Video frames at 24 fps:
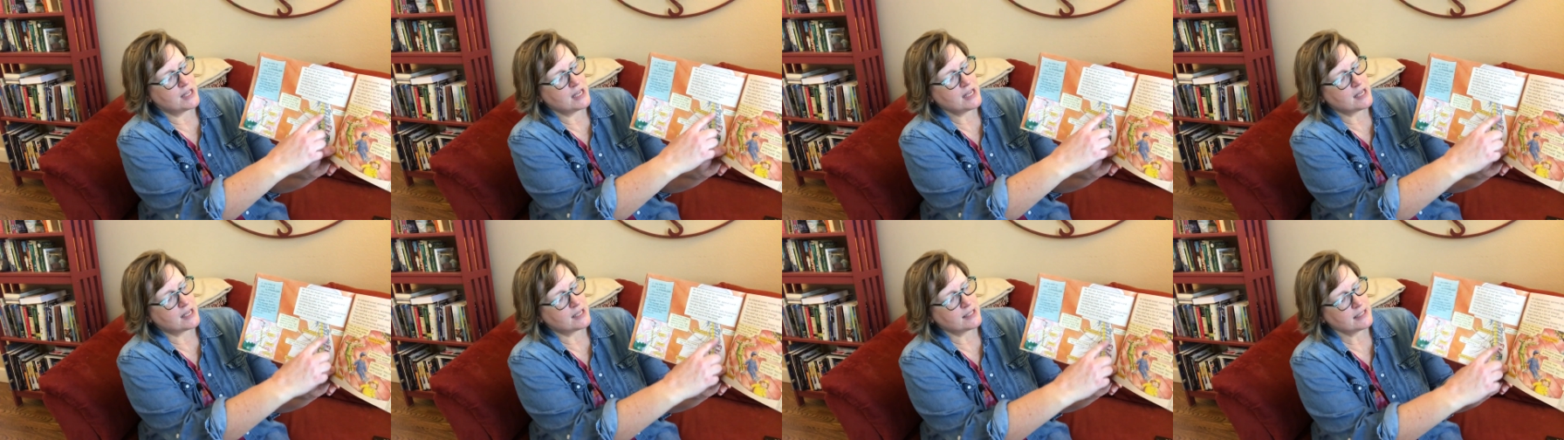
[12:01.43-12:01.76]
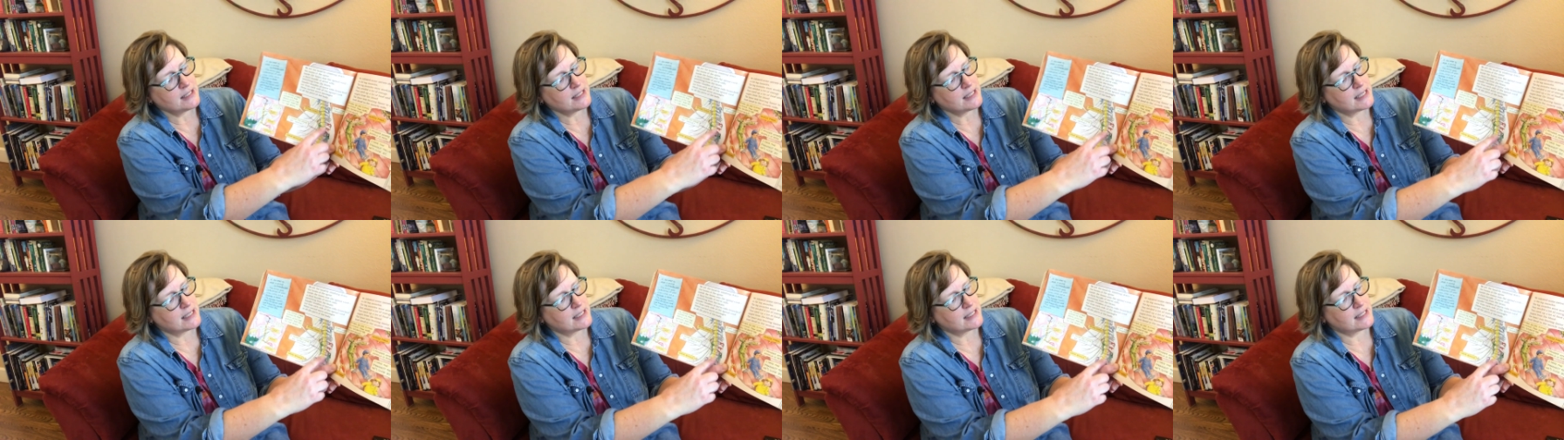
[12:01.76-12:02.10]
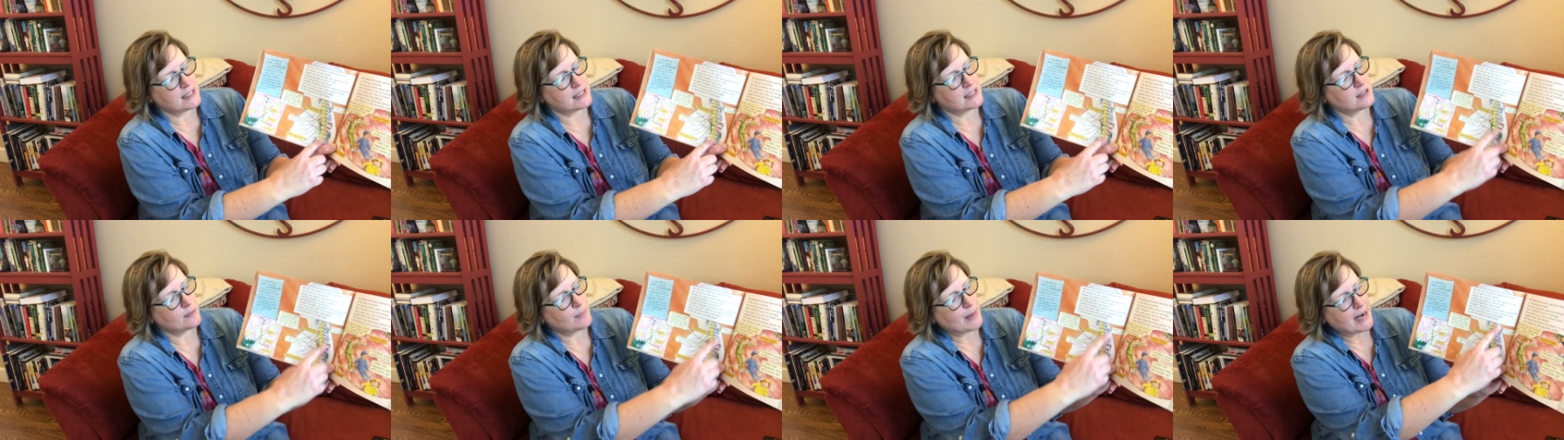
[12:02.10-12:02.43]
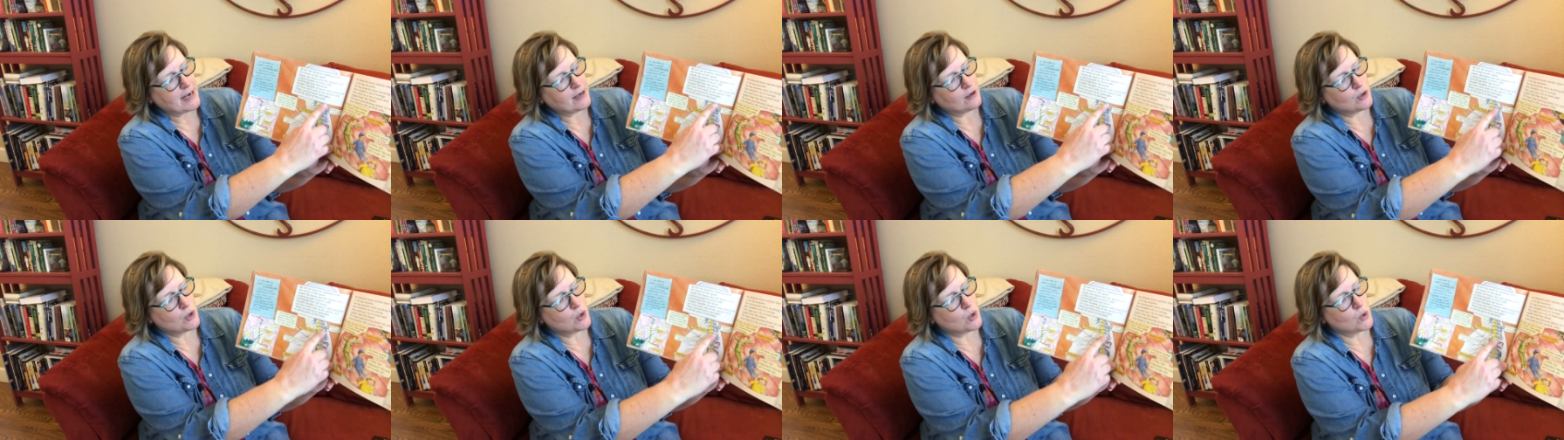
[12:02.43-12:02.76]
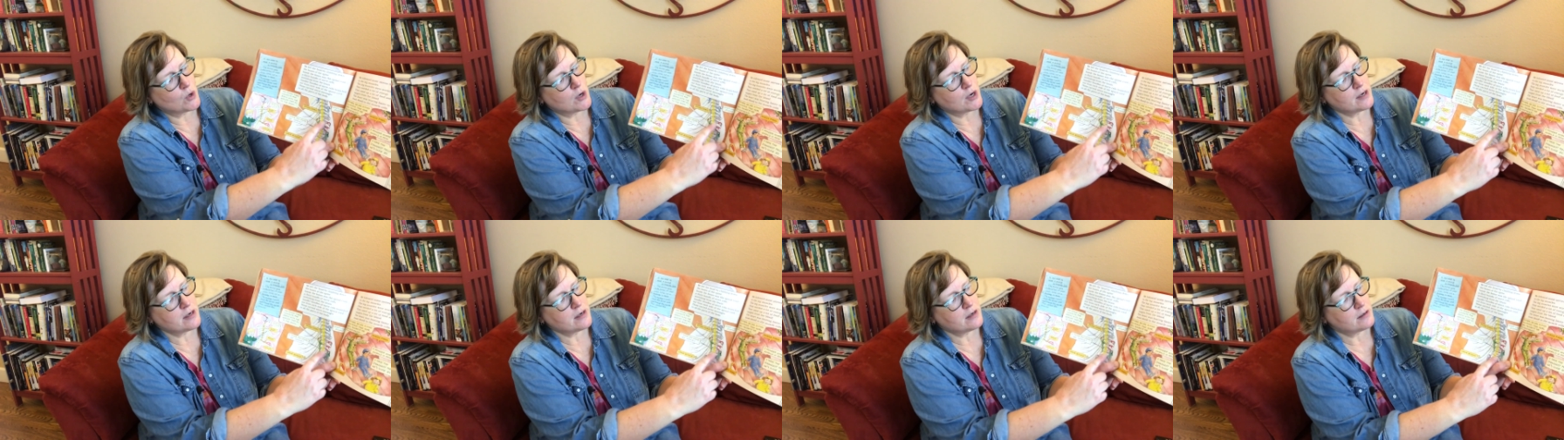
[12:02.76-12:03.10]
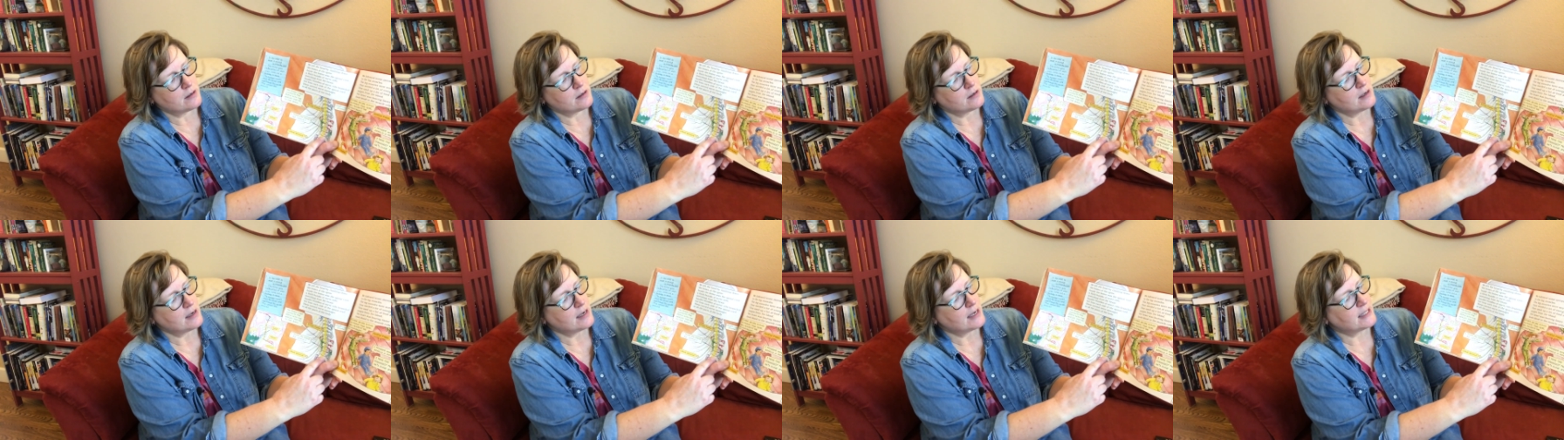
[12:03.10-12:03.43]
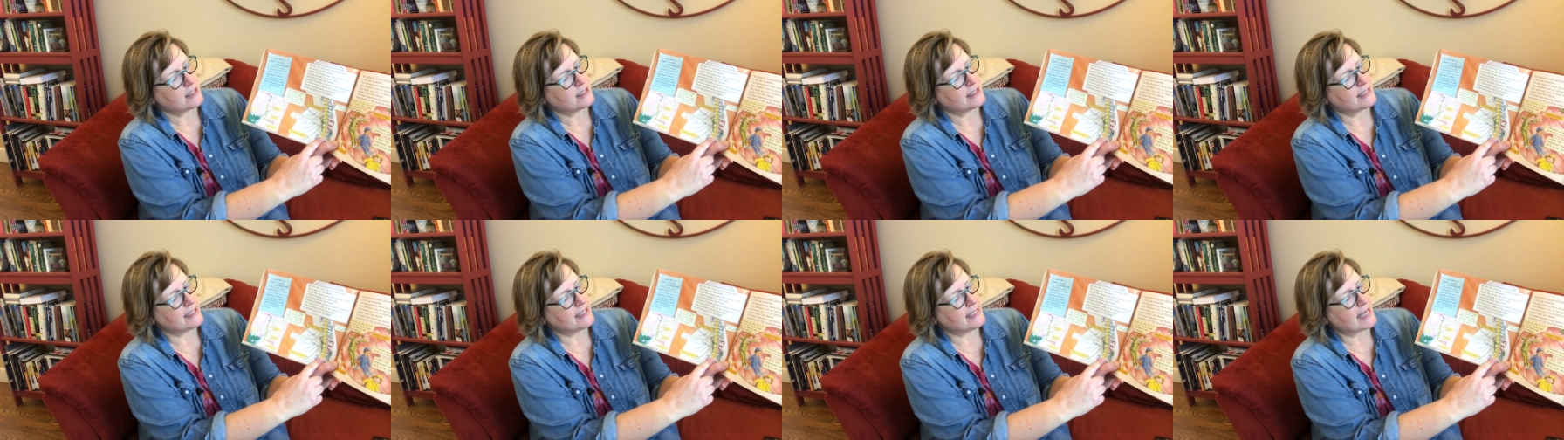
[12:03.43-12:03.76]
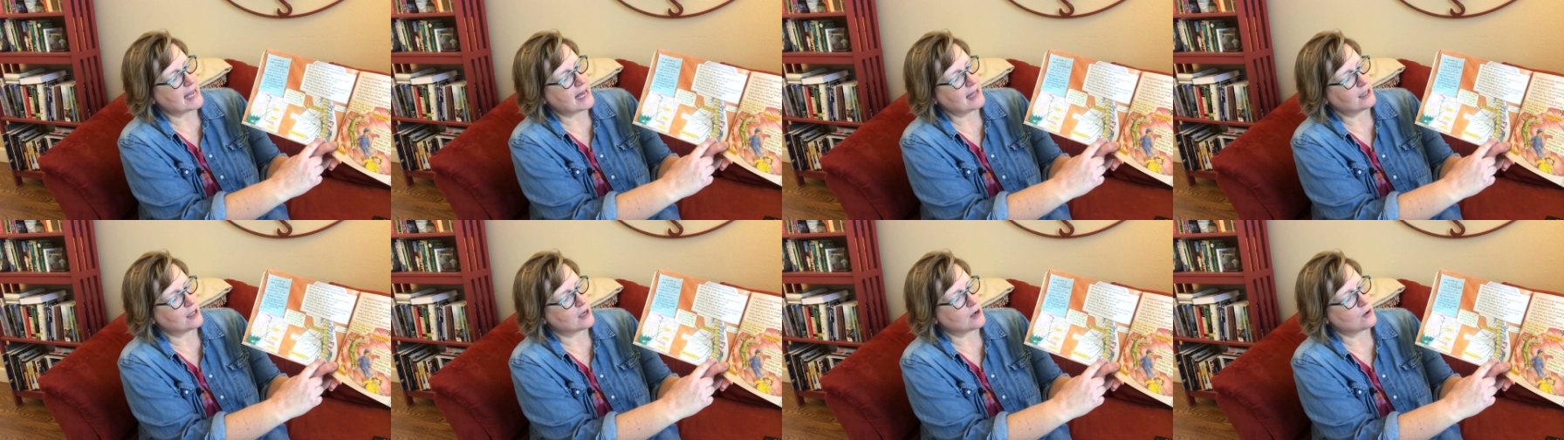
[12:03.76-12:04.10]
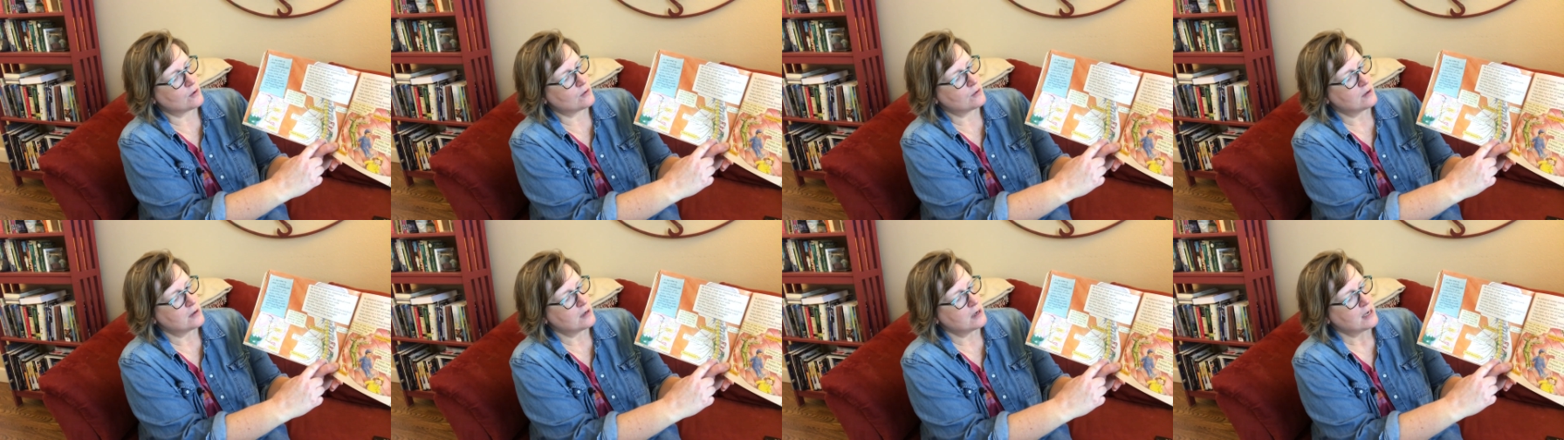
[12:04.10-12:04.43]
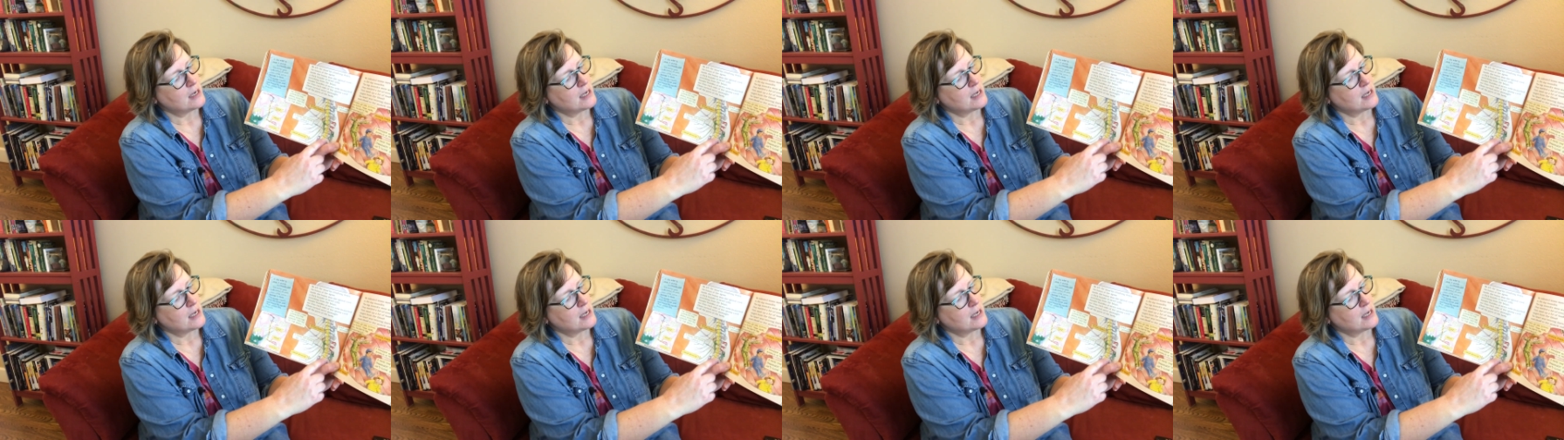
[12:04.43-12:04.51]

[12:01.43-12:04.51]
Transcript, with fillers: this is the spinal cord. It's yellow.